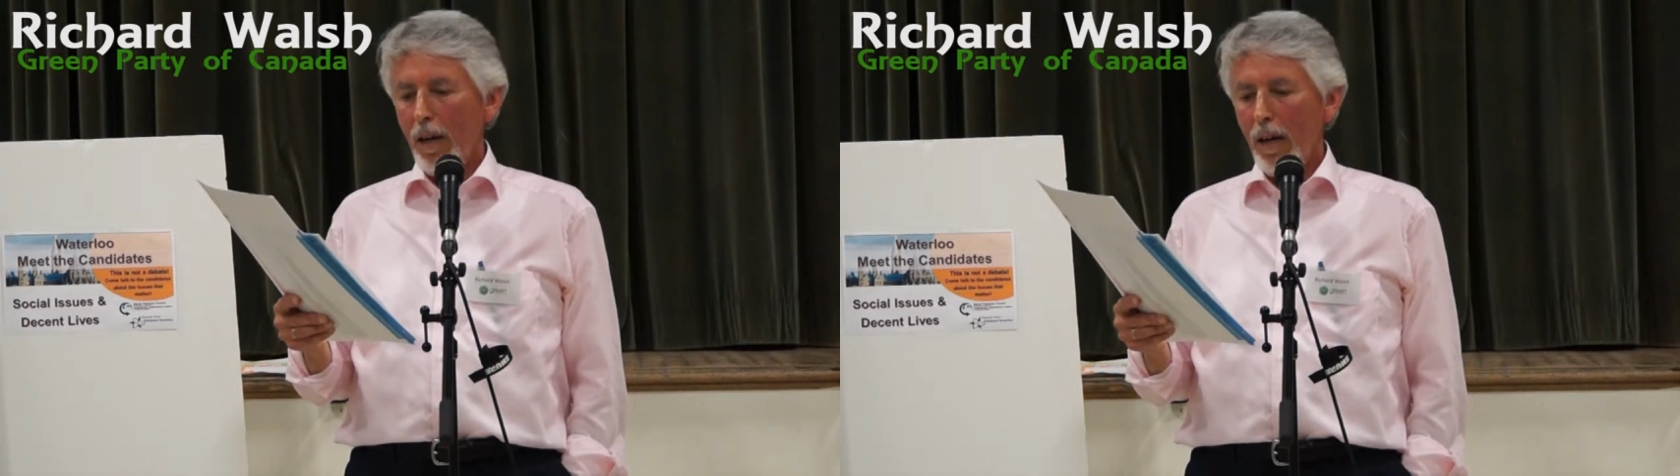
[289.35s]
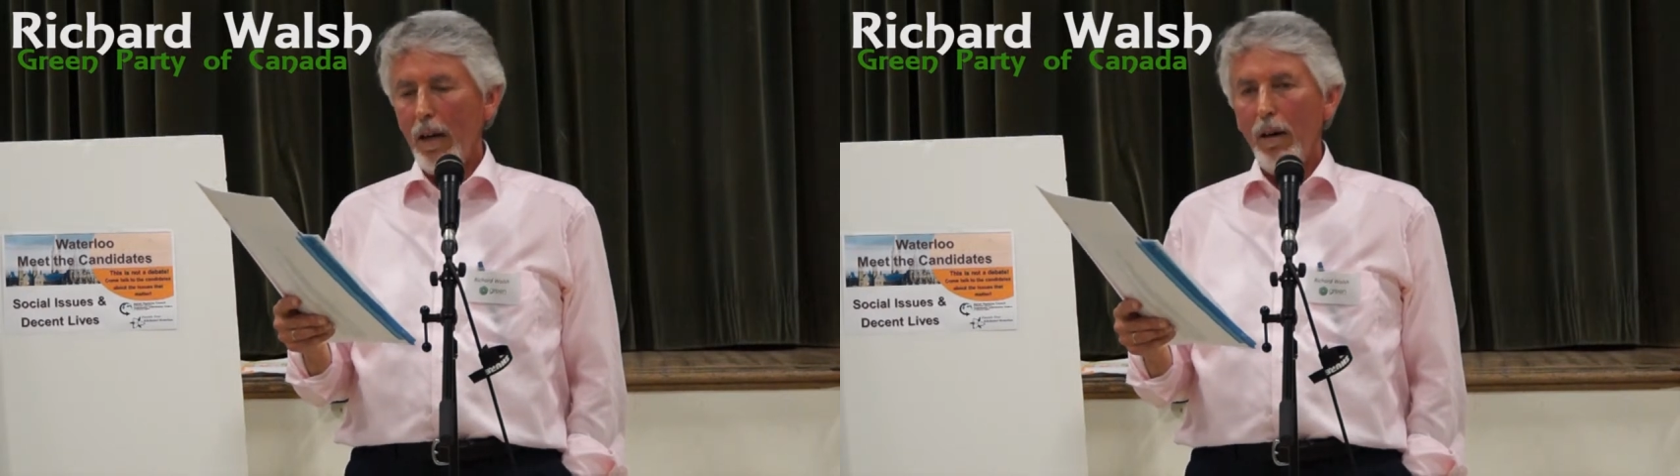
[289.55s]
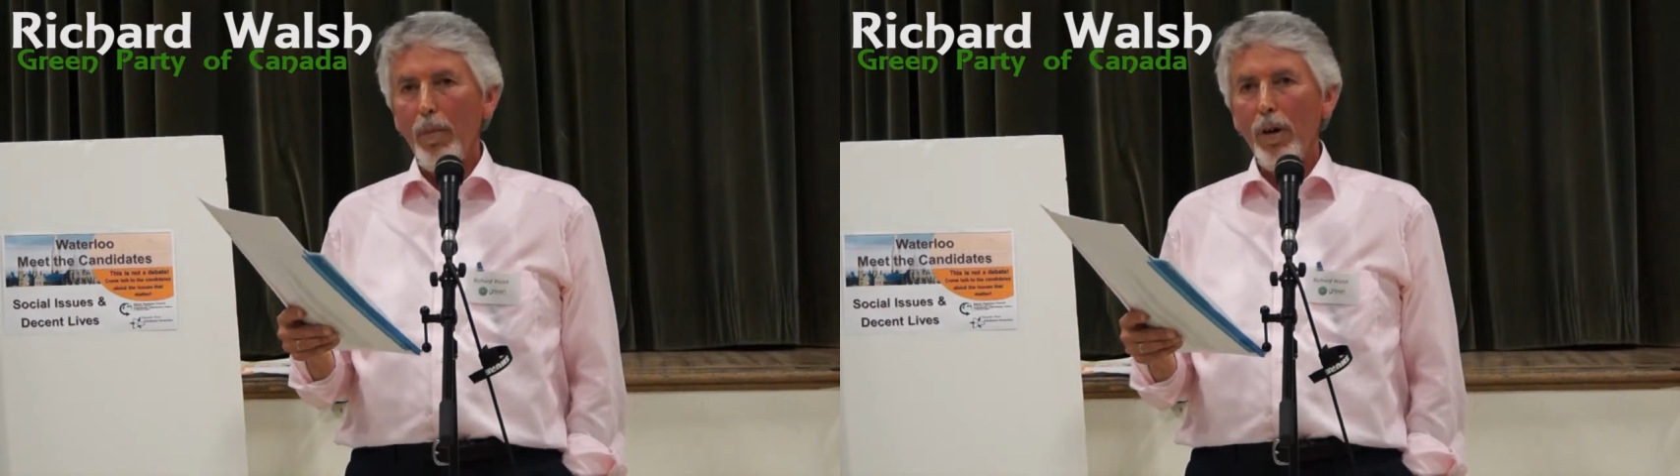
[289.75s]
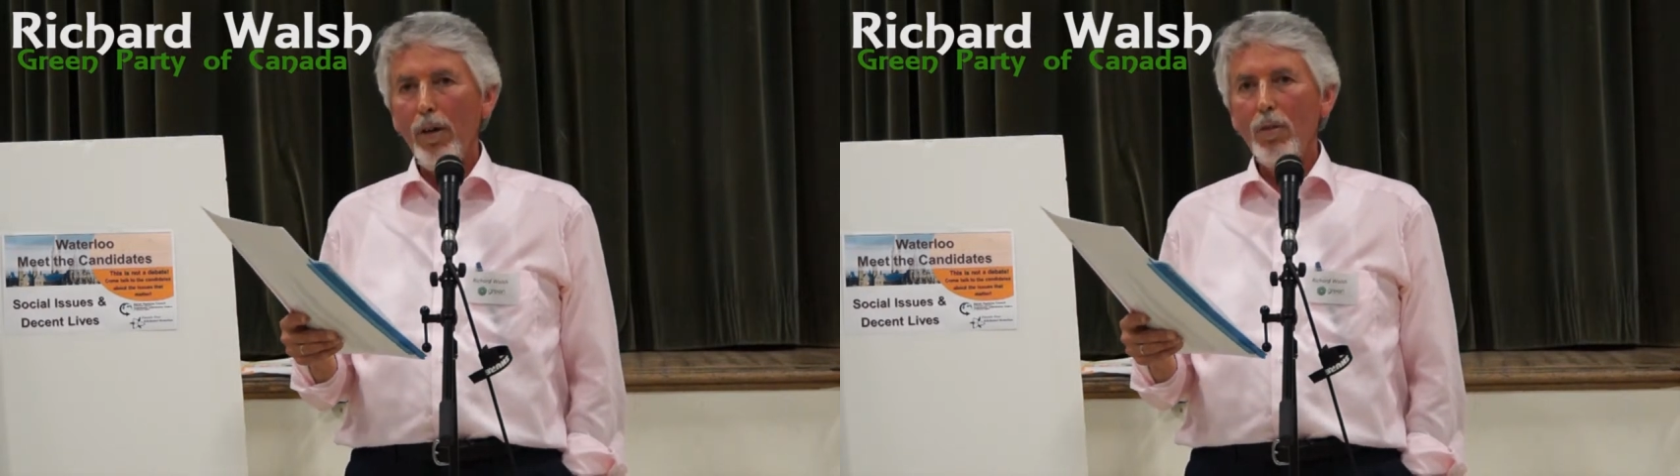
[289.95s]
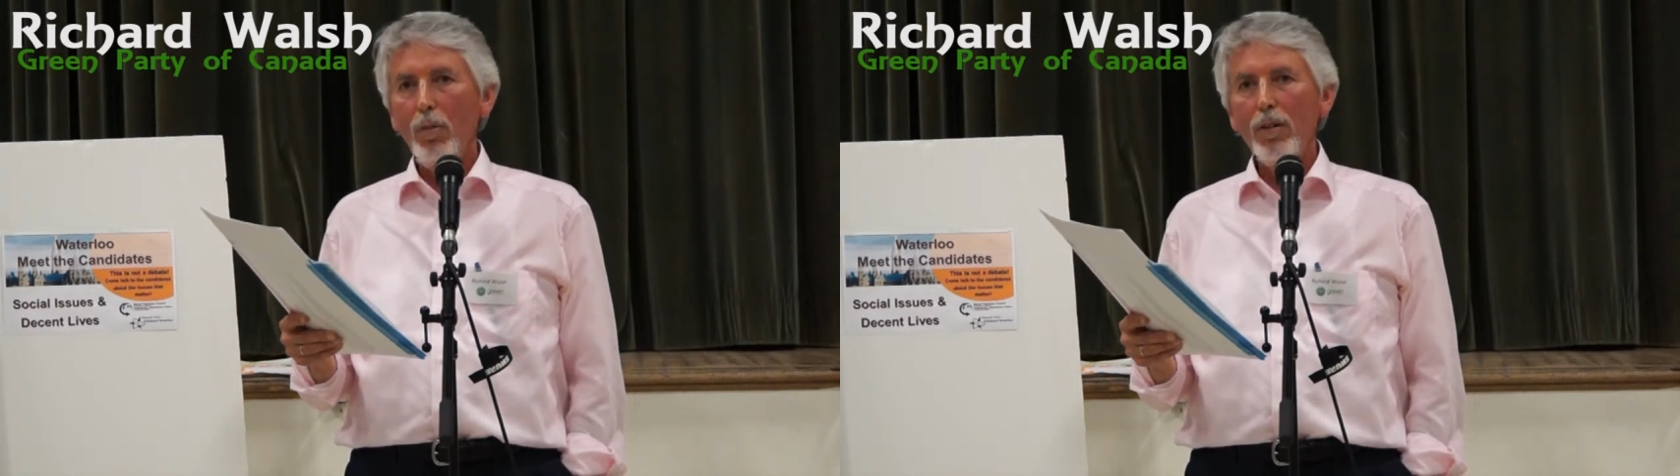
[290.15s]
that
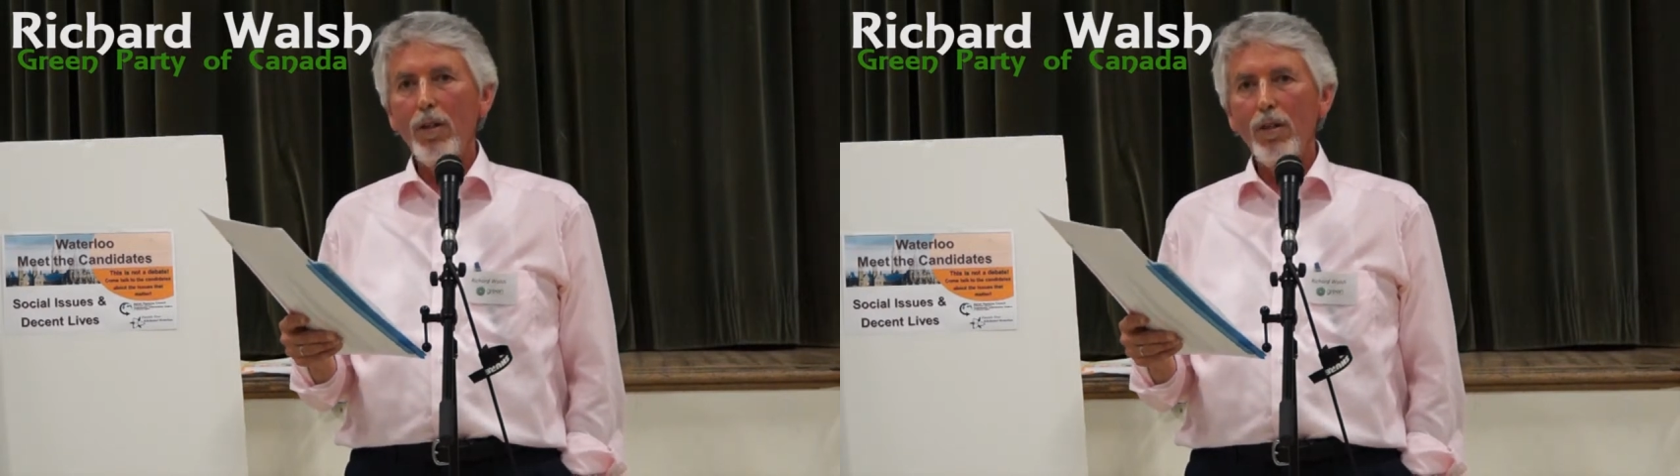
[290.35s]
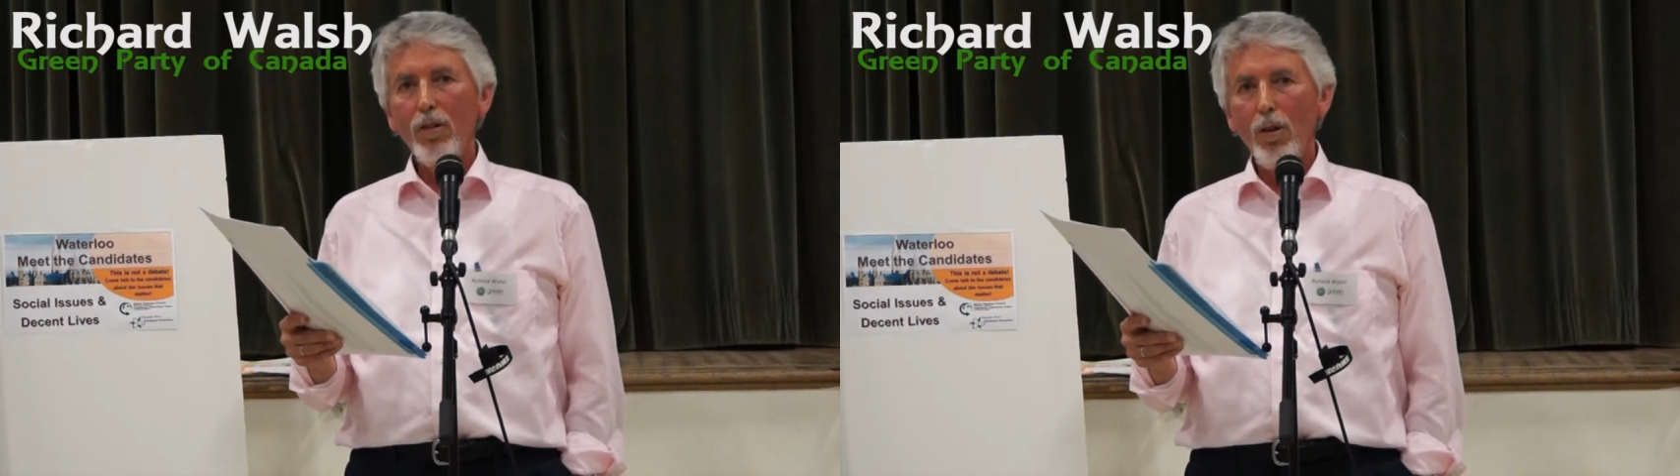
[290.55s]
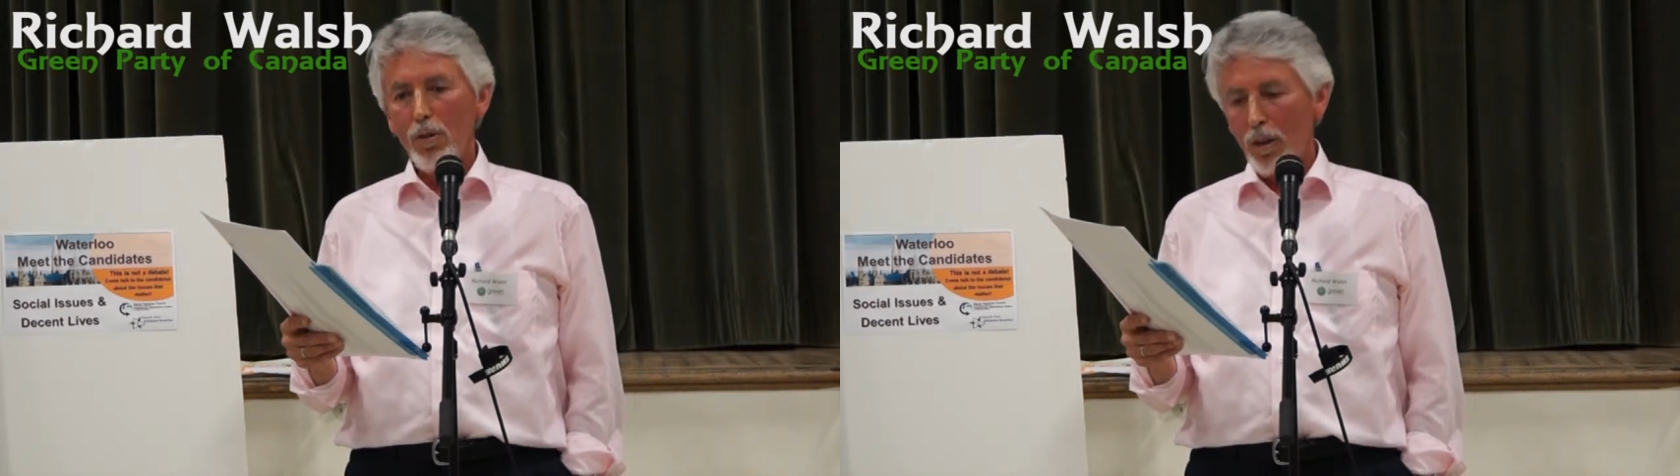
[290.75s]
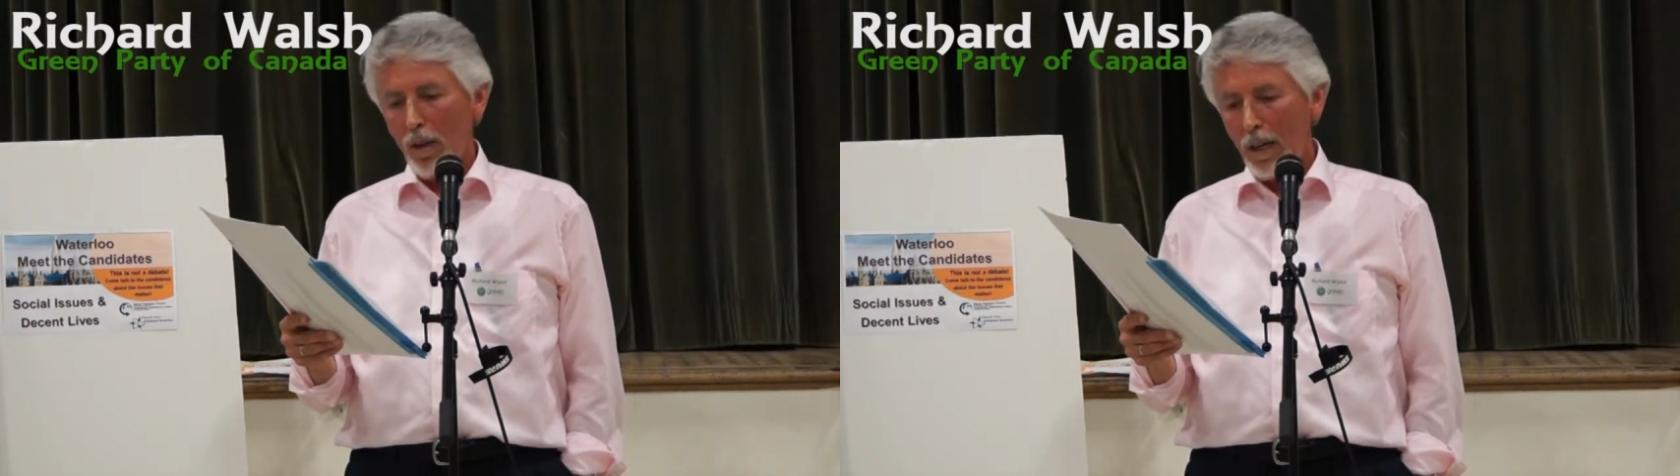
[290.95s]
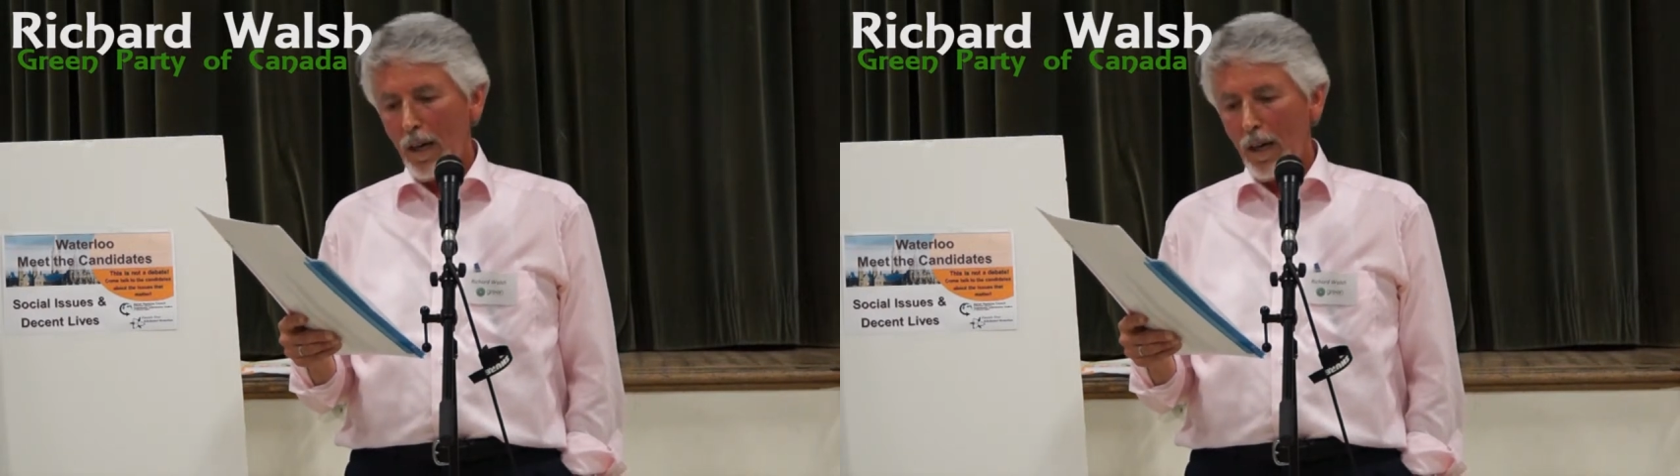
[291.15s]
emerged was the social